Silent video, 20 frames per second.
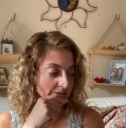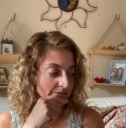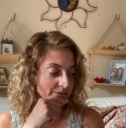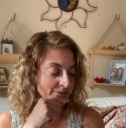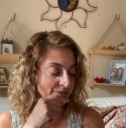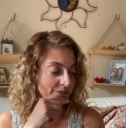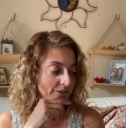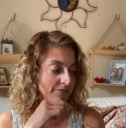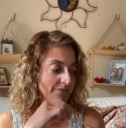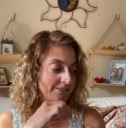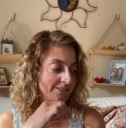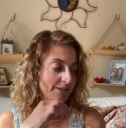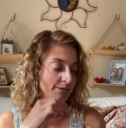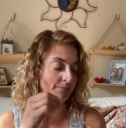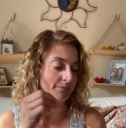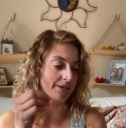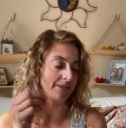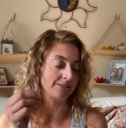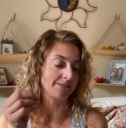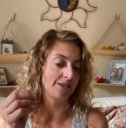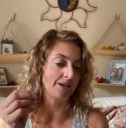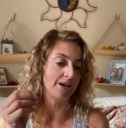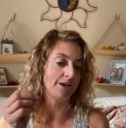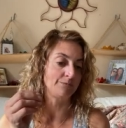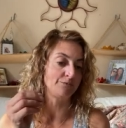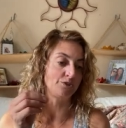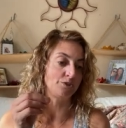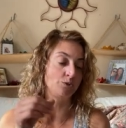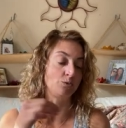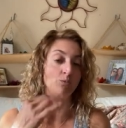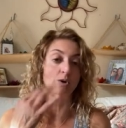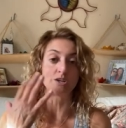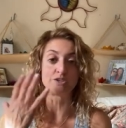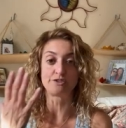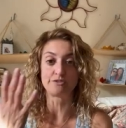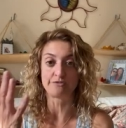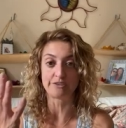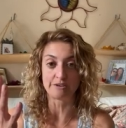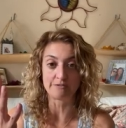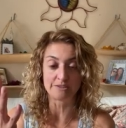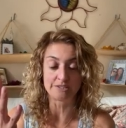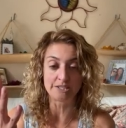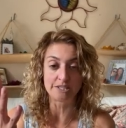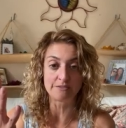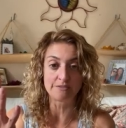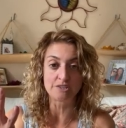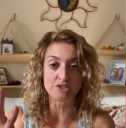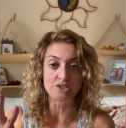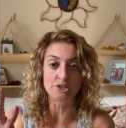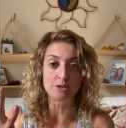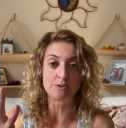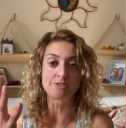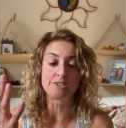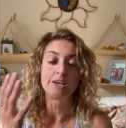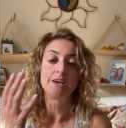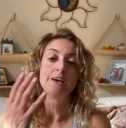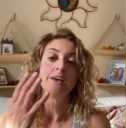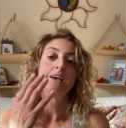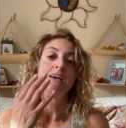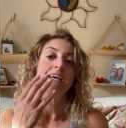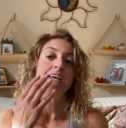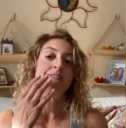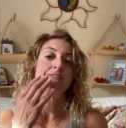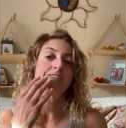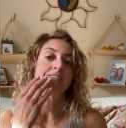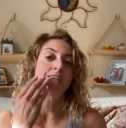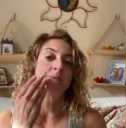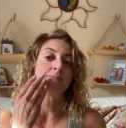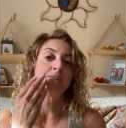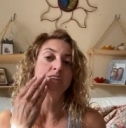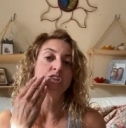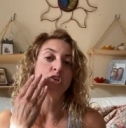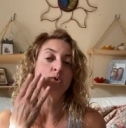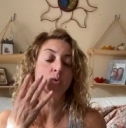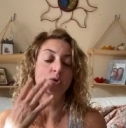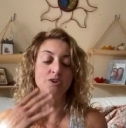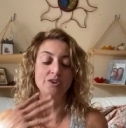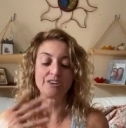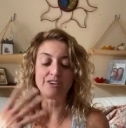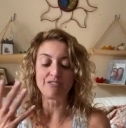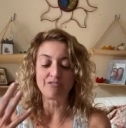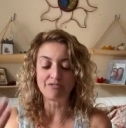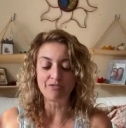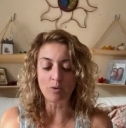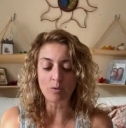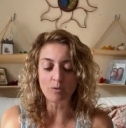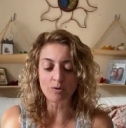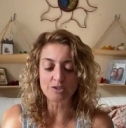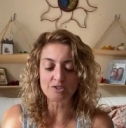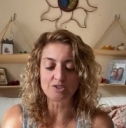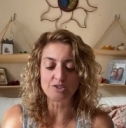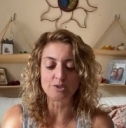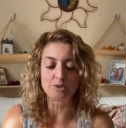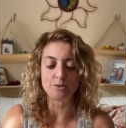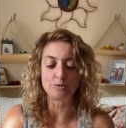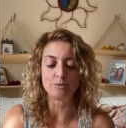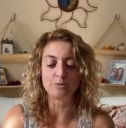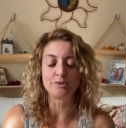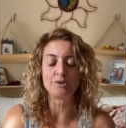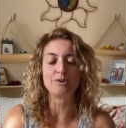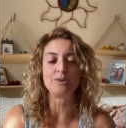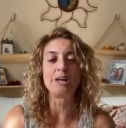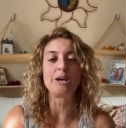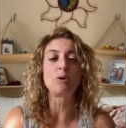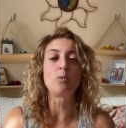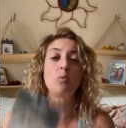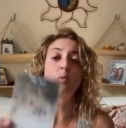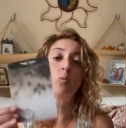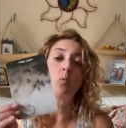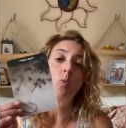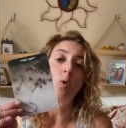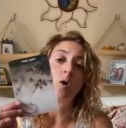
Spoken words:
you still have the same amount of time to watch your favorite TV shows. If it's something that you were looking forward to, you're like,